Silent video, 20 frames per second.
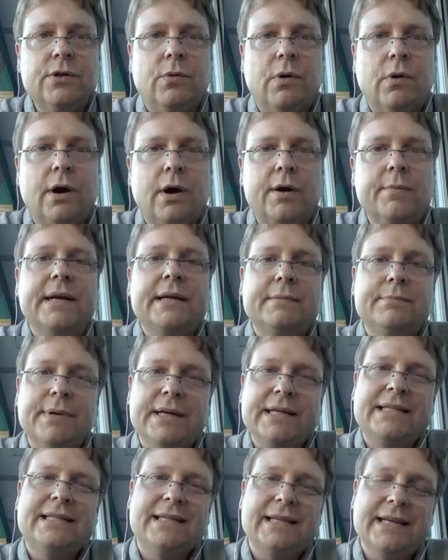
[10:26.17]
water. But
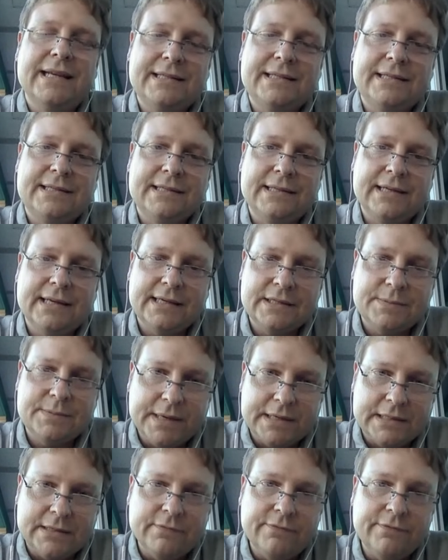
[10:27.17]
it's
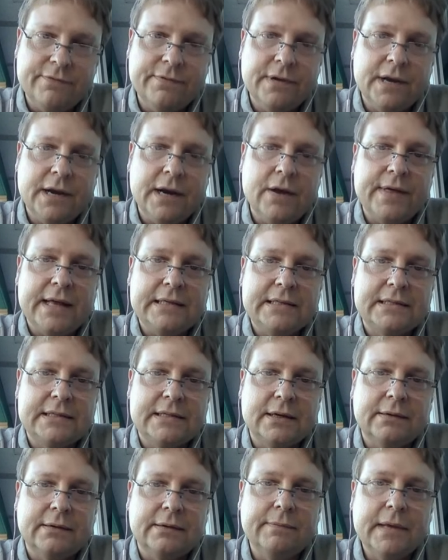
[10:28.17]
expensive. You know, that's
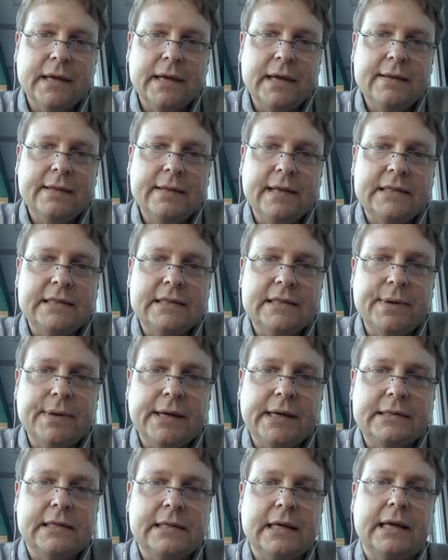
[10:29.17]
the
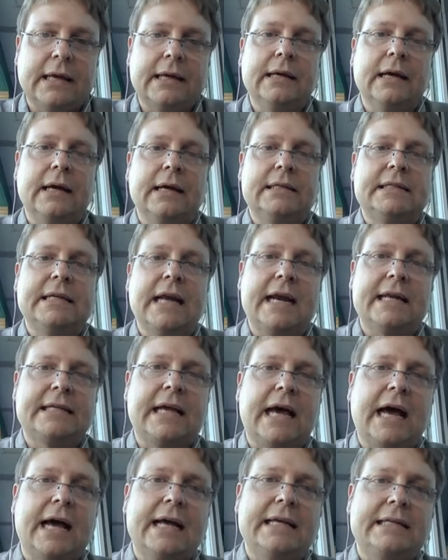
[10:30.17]
biggest thing. It's not as
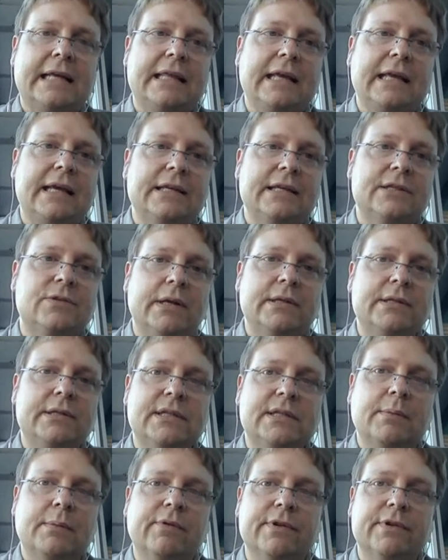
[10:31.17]
high as I think as what
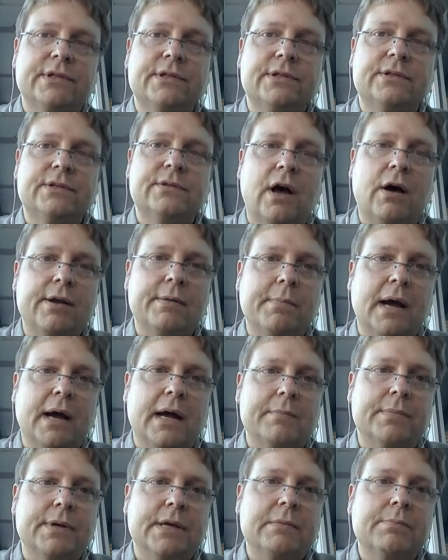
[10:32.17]
some of us thought it
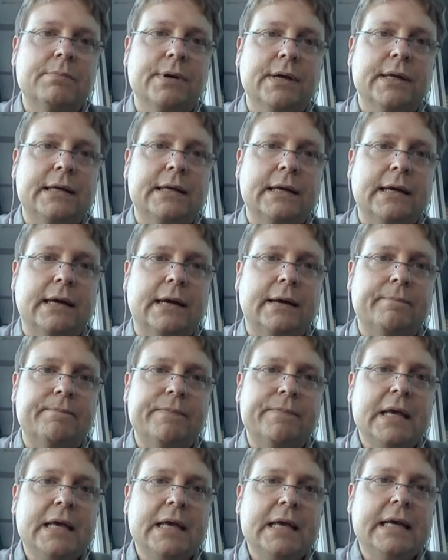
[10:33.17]
might be, but
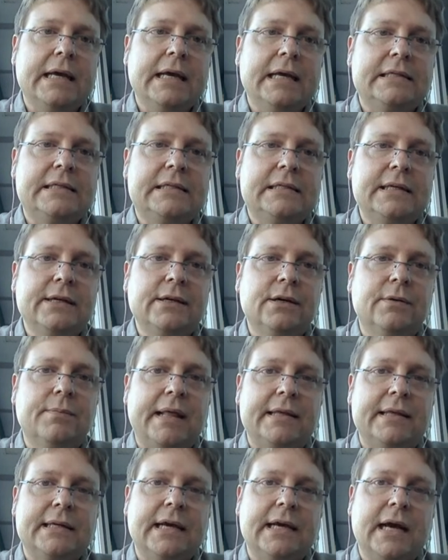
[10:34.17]
it's still by
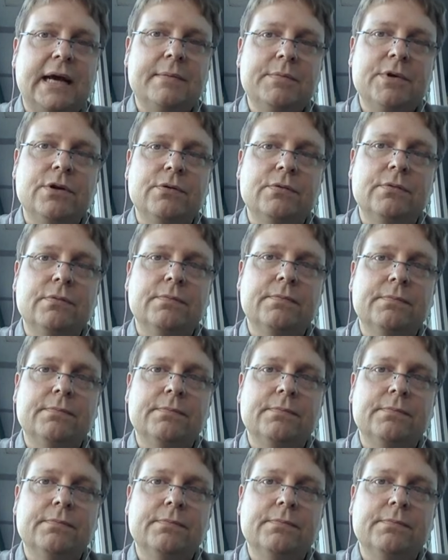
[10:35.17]
the time you